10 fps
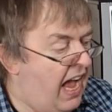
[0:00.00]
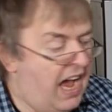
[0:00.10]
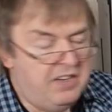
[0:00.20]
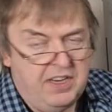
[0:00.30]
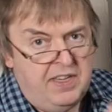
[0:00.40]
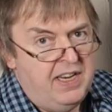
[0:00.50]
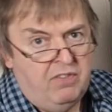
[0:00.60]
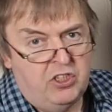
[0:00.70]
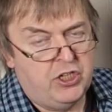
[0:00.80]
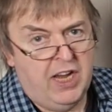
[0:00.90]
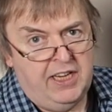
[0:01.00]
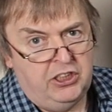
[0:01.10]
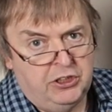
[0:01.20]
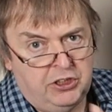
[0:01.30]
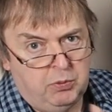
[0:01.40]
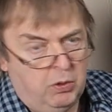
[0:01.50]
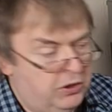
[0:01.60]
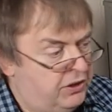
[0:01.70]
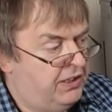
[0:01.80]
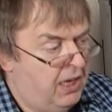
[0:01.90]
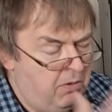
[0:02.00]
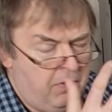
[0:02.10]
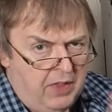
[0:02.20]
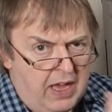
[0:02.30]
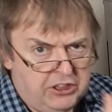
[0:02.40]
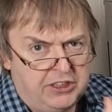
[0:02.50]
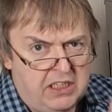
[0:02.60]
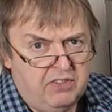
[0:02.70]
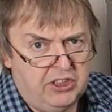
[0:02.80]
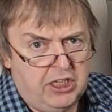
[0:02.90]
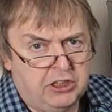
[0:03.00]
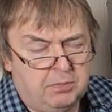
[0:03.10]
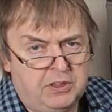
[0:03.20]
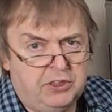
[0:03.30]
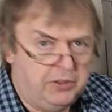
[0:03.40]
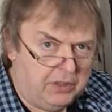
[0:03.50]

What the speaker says: And it never changes what's, you know, that set of adjustments.